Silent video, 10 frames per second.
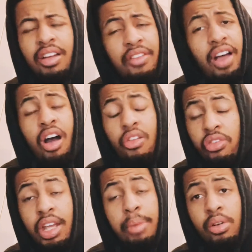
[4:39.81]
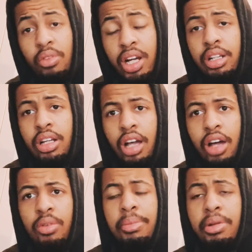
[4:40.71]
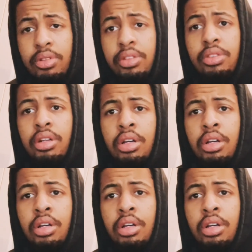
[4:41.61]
Hopefully I'm correct. I don't want to be wrong.